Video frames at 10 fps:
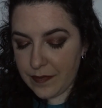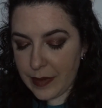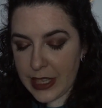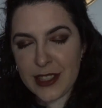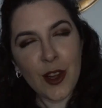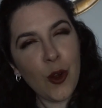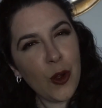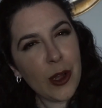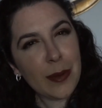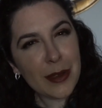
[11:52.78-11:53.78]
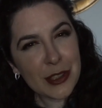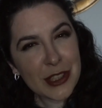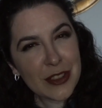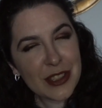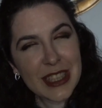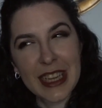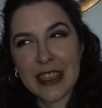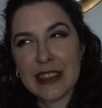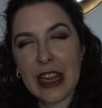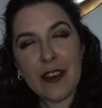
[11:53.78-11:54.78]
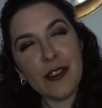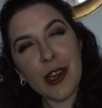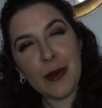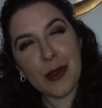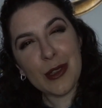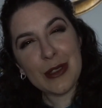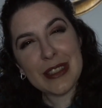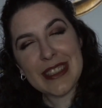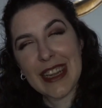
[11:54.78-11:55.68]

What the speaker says: as a whole, I probably shouldn't have done that because after I rolled those in,